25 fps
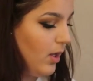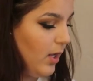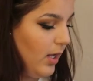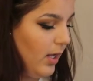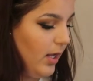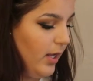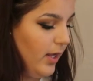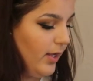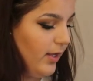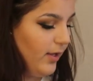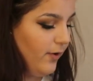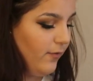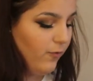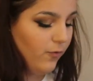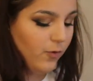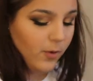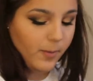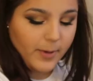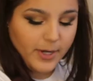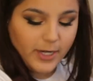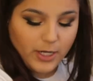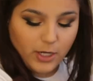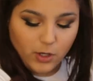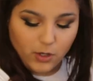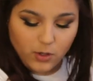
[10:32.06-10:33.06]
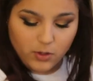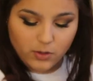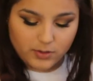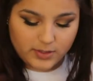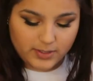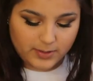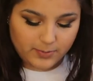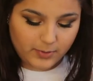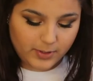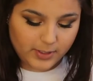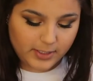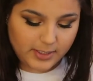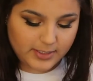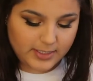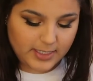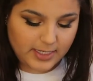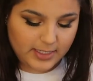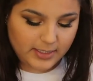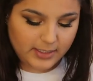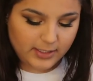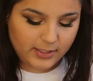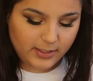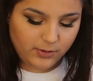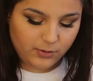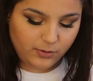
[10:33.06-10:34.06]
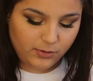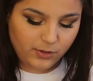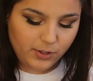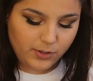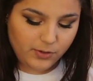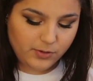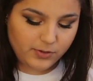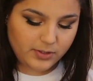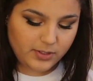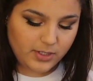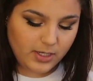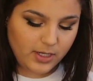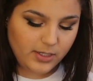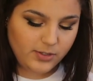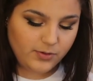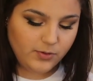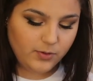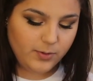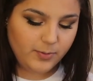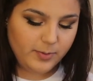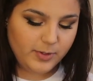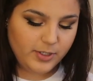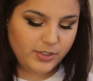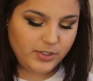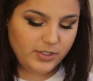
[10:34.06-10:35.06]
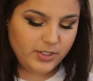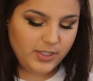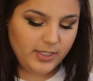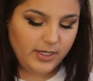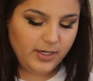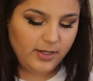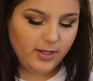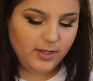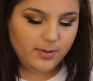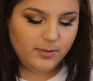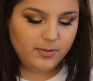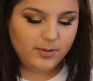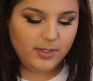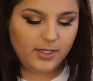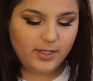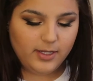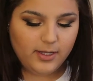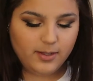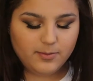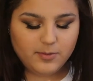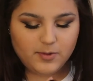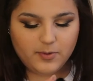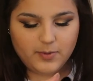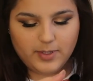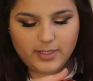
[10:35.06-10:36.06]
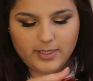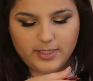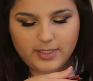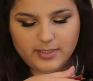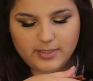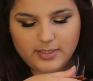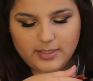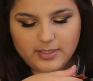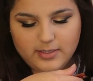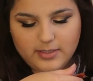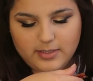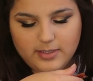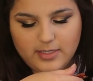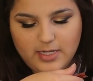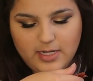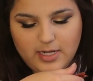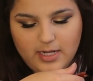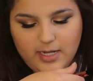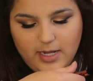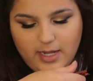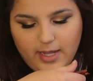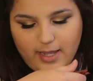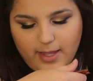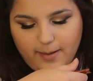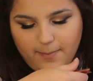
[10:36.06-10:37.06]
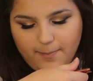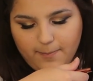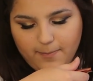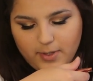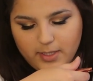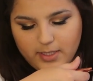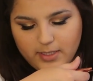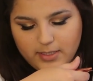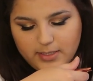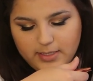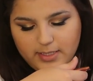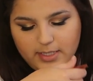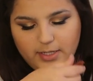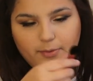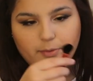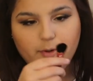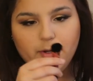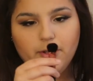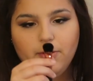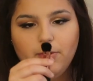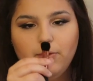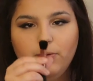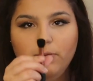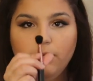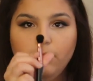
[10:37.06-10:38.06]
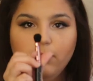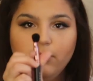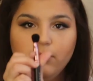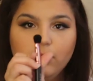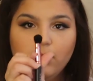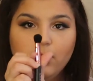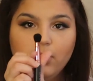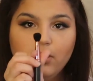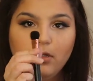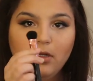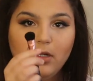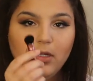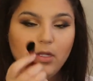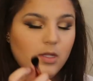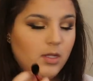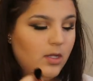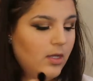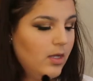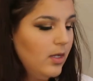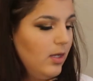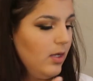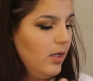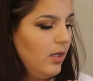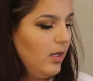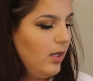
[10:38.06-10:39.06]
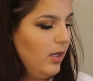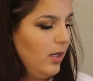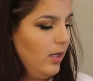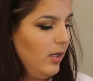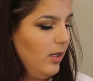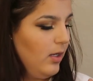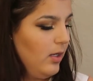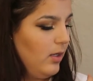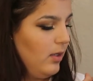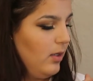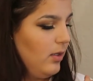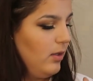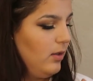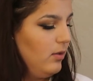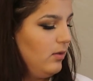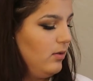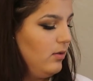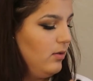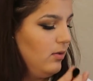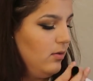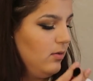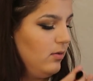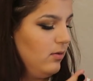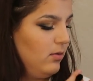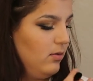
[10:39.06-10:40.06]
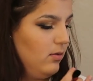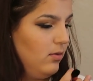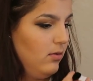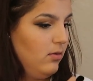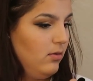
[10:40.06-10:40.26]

And for my nose, I'm gonna take the little nose contour brush that it comes with. This is the M0. And I'm